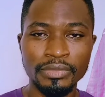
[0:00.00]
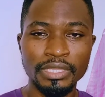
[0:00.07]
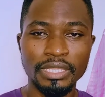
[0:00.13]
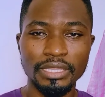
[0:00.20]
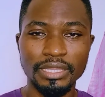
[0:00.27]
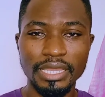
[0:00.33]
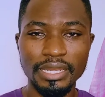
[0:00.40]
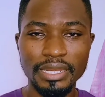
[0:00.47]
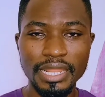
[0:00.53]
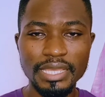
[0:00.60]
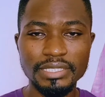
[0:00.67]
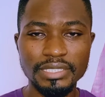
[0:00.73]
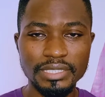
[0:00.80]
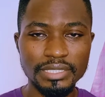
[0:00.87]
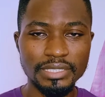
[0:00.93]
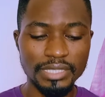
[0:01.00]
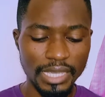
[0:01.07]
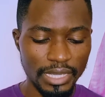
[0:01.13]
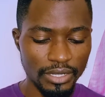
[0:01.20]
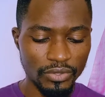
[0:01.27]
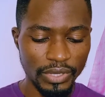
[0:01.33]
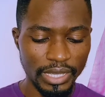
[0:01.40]
The next
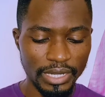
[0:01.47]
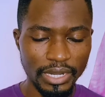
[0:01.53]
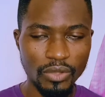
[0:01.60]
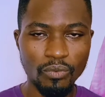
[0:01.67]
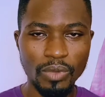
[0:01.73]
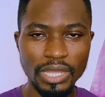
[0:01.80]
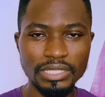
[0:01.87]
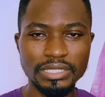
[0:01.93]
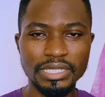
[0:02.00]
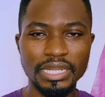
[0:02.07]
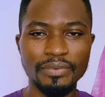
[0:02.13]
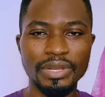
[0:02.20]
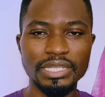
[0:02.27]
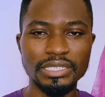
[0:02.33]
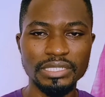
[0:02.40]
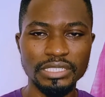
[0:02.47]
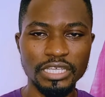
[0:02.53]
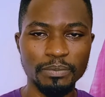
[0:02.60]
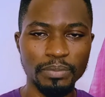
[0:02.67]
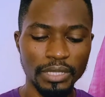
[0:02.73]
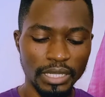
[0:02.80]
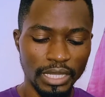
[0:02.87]
sign you are in a one-sided
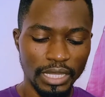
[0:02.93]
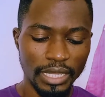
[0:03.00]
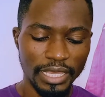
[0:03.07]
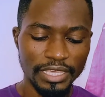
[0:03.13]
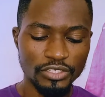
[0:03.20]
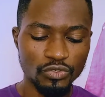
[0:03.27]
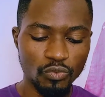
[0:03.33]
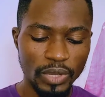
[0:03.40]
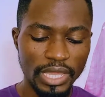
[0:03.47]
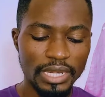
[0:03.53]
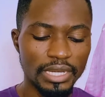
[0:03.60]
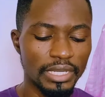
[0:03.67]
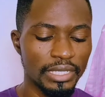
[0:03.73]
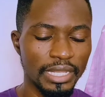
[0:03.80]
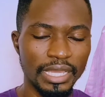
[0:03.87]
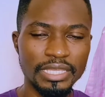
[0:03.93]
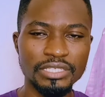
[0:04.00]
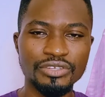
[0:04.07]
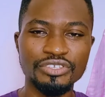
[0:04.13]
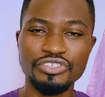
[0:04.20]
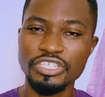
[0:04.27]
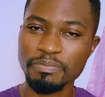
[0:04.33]
relationship is when there is
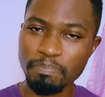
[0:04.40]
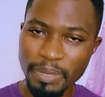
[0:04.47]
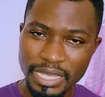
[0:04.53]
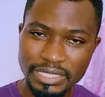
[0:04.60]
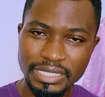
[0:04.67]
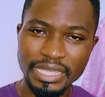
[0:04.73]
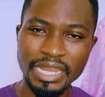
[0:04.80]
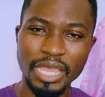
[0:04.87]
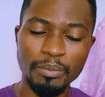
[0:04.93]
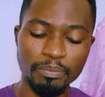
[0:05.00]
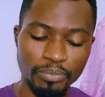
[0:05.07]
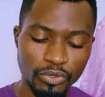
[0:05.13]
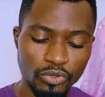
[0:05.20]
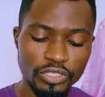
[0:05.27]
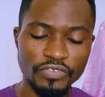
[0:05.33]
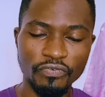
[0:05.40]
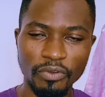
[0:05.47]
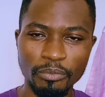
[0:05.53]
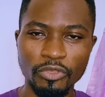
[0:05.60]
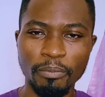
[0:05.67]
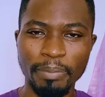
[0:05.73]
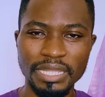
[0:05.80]
disrespect and abuse
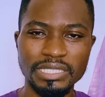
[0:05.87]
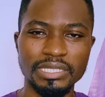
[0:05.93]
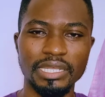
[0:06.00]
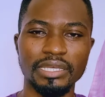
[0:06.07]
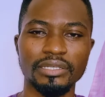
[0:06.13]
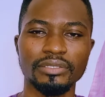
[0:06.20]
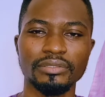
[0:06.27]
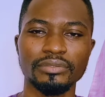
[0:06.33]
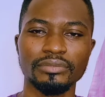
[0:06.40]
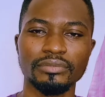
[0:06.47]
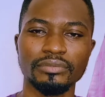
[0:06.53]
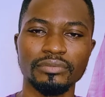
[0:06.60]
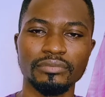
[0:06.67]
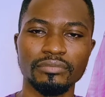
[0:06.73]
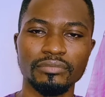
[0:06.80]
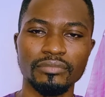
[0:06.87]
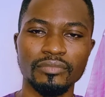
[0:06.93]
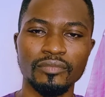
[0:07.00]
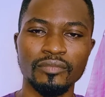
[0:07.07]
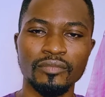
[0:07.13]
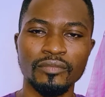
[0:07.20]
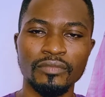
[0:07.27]
from your partner.
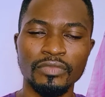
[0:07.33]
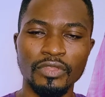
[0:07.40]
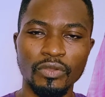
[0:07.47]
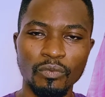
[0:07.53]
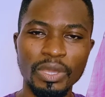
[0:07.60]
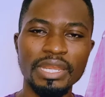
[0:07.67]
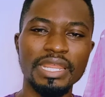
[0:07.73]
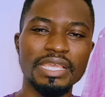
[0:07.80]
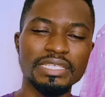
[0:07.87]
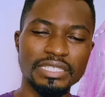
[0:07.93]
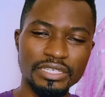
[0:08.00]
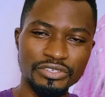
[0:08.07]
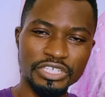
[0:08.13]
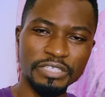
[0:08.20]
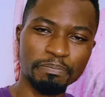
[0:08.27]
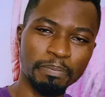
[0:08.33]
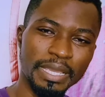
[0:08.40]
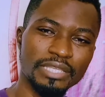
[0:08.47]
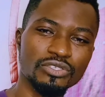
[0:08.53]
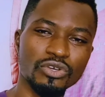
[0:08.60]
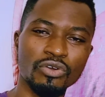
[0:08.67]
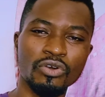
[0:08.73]
When there is
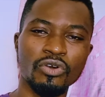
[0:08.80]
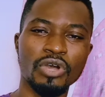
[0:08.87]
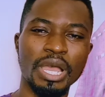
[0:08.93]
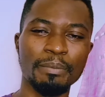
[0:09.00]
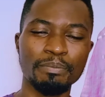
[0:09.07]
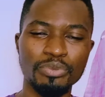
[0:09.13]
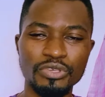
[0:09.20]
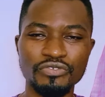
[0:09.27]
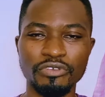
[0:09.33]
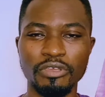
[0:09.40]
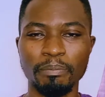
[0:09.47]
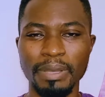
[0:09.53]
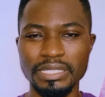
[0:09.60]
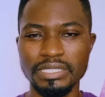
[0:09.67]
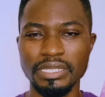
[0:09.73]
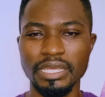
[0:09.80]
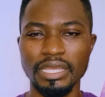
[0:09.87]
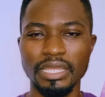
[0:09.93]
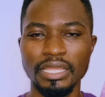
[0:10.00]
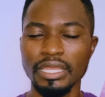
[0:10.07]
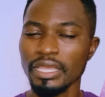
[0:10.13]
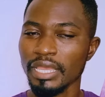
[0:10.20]
disrespect or abuse from your partner,
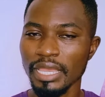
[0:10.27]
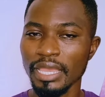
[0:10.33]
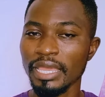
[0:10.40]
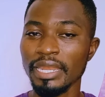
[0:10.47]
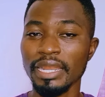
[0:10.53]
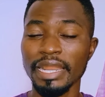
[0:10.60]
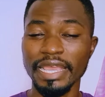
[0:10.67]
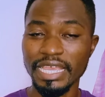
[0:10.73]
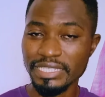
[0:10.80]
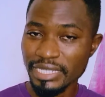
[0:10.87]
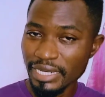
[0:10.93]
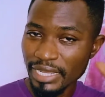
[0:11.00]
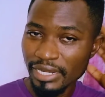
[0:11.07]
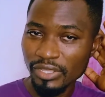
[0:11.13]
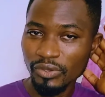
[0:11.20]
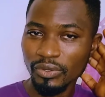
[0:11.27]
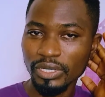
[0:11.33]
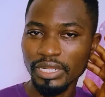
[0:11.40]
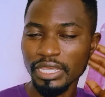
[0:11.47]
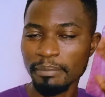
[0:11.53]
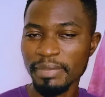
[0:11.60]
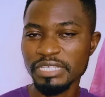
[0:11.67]
and like I said earlier
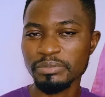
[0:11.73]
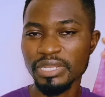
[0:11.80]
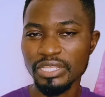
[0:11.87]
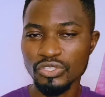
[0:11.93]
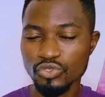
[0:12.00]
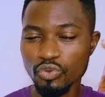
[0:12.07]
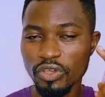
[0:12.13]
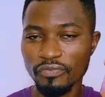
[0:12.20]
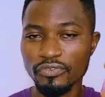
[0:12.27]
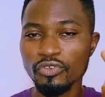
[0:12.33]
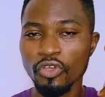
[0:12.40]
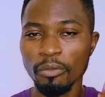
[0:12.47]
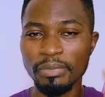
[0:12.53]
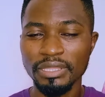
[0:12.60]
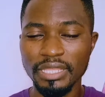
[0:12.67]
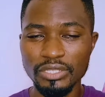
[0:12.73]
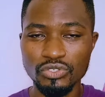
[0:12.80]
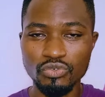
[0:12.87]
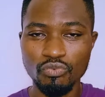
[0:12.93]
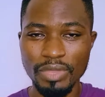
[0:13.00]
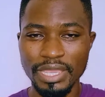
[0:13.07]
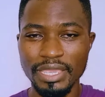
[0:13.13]
on, it must be the two of you committed
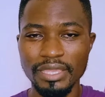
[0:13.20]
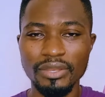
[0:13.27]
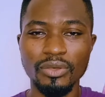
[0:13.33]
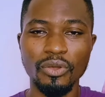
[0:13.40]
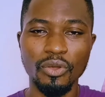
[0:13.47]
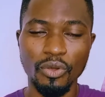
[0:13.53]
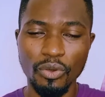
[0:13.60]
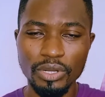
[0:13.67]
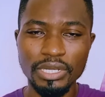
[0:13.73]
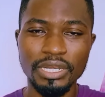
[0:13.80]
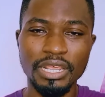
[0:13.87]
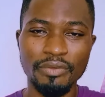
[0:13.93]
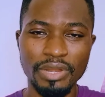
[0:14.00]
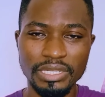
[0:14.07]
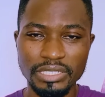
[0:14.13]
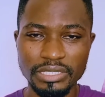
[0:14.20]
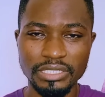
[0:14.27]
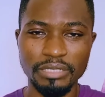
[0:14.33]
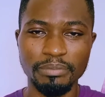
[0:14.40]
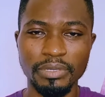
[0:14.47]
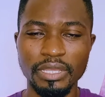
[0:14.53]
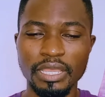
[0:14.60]
to working on the
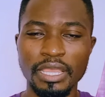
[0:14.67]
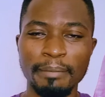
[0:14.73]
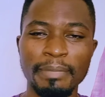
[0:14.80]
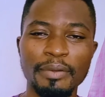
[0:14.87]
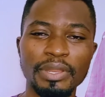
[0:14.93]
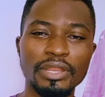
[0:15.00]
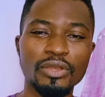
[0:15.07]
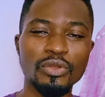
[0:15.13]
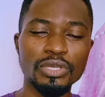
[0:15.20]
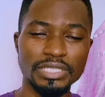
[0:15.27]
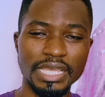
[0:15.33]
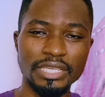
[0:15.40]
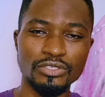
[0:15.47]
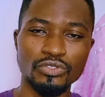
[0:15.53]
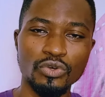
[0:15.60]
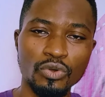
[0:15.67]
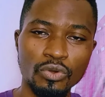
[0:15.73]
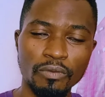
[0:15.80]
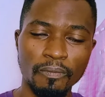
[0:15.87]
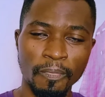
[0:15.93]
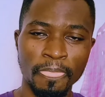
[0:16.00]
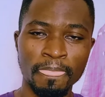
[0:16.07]
relationship. But when it looks as
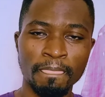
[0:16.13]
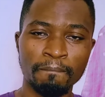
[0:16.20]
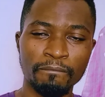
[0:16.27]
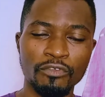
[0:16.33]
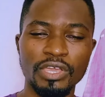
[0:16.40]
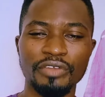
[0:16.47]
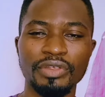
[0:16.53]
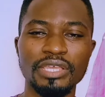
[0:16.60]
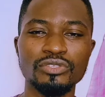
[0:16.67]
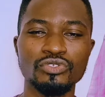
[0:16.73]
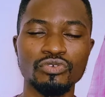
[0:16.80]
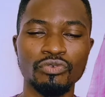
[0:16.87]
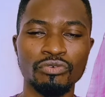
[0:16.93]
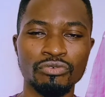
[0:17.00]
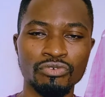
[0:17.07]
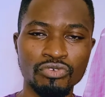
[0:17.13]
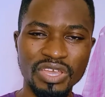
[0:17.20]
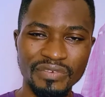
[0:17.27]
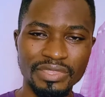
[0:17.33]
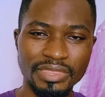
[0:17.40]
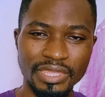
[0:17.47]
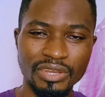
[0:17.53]
though you are trying to do
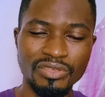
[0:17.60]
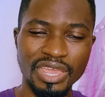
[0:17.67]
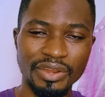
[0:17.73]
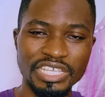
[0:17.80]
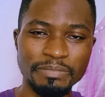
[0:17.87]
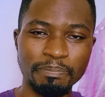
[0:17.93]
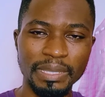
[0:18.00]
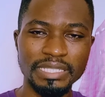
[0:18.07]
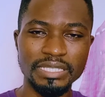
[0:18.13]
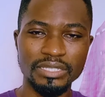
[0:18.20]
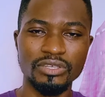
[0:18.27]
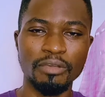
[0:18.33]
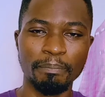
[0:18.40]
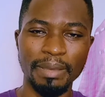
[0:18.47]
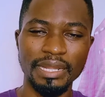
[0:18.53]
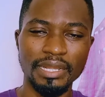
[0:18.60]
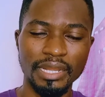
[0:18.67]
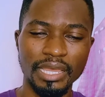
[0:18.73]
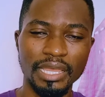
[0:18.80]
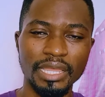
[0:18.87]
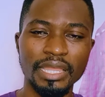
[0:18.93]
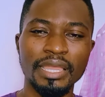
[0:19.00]
everything, you are respecting your
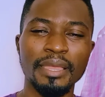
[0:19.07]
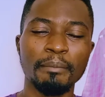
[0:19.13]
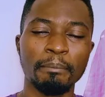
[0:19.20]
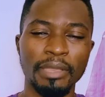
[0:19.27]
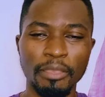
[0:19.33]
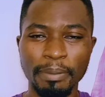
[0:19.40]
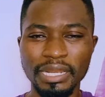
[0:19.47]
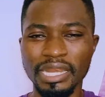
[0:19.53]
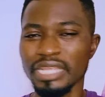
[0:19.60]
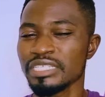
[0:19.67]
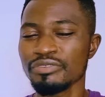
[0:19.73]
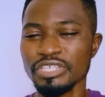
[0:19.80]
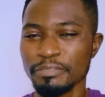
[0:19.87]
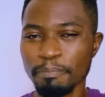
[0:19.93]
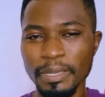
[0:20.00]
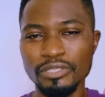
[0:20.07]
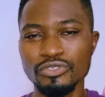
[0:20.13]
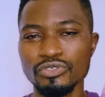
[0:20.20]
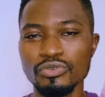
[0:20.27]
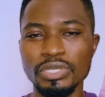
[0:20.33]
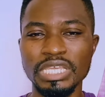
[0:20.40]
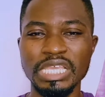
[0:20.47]
partner, but your partner doesn't
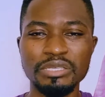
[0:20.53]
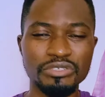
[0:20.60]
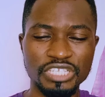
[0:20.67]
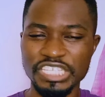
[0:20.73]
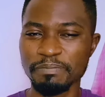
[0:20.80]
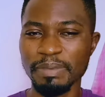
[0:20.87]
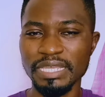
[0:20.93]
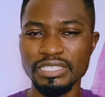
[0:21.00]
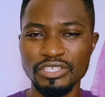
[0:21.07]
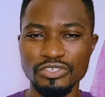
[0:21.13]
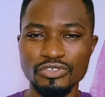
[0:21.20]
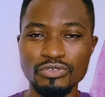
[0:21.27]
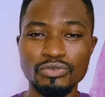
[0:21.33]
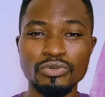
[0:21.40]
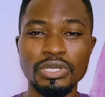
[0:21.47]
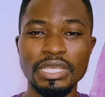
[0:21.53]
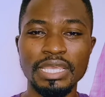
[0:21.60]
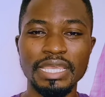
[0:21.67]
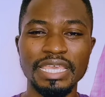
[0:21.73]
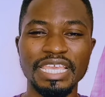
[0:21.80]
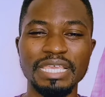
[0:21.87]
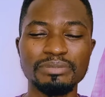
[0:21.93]
respect you, he keeps disrespecting you,
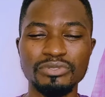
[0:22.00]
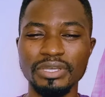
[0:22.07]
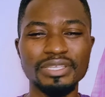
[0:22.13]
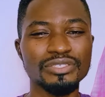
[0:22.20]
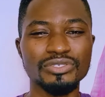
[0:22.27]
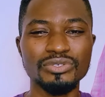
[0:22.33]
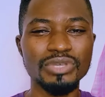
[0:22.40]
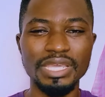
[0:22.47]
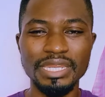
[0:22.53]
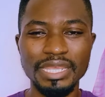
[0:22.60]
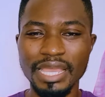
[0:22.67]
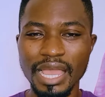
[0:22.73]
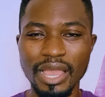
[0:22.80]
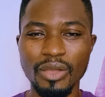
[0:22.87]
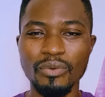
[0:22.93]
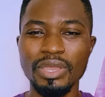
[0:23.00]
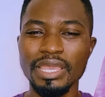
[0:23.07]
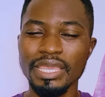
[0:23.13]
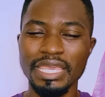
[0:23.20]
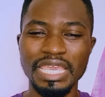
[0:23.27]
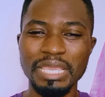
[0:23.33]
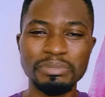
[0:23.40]
he keeps talking to you anyhow,
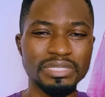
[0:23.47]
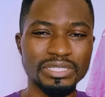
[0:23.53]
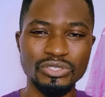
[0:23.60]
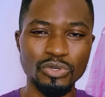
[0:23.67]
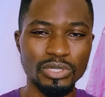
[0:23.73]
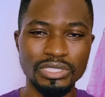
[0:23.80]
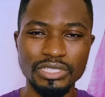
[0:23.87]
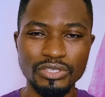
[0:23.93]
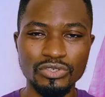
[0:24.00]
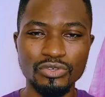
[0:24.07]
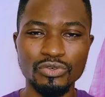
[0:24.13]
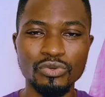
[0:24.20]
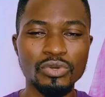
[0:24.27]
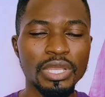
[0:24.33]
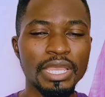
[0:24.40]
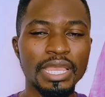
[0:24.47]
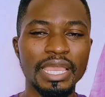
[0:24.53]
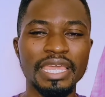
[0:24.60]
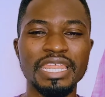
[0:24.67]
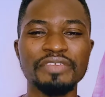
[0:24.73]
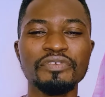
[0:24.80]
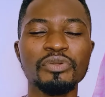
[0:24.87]
he keeps insulting you,
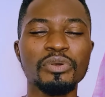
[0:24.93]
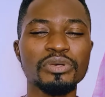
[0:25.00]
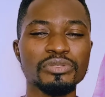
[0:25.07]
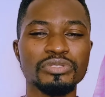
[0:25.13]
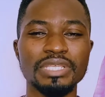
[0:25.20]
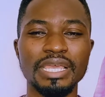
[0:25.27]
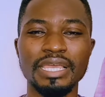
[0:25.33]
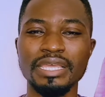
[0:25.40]
and he even goes